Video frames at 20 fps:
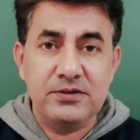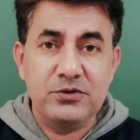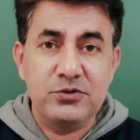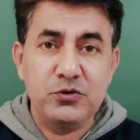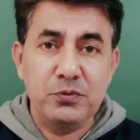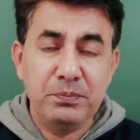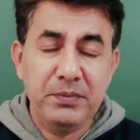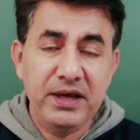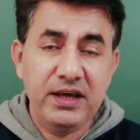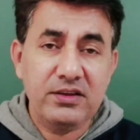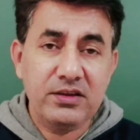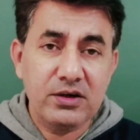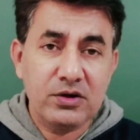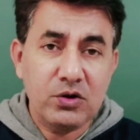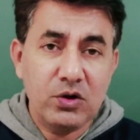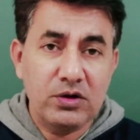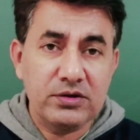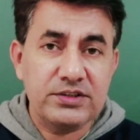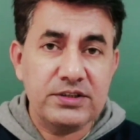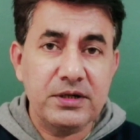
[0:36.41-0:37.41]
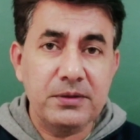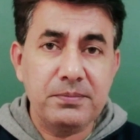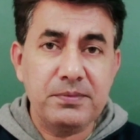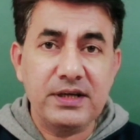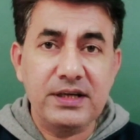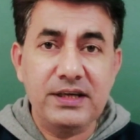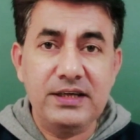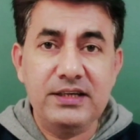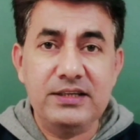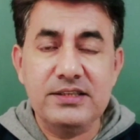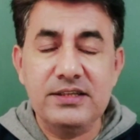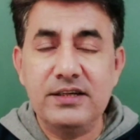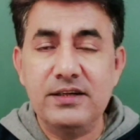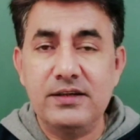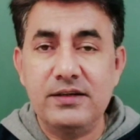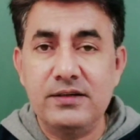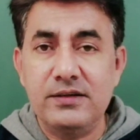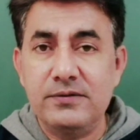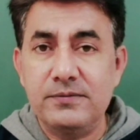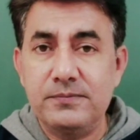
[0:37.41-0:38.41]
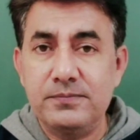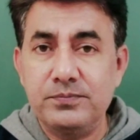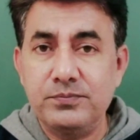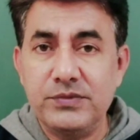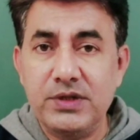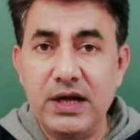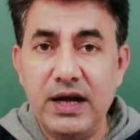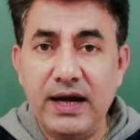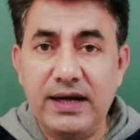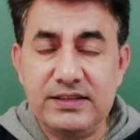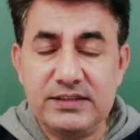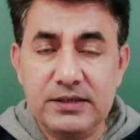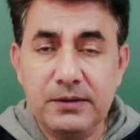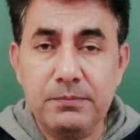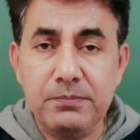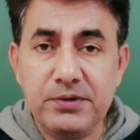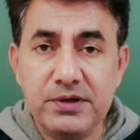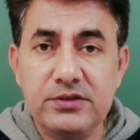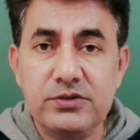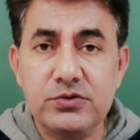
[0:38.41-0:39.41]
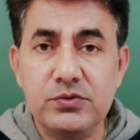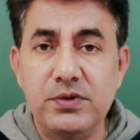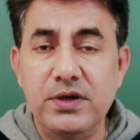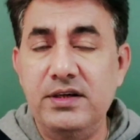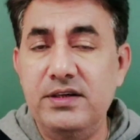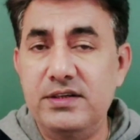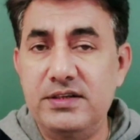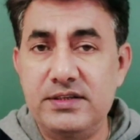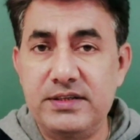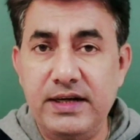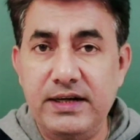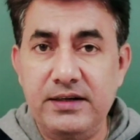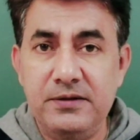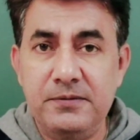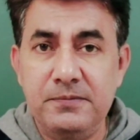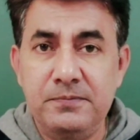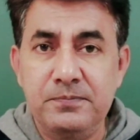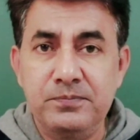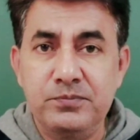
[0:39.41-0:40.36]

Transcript: to make the concept easier and simpler to understand.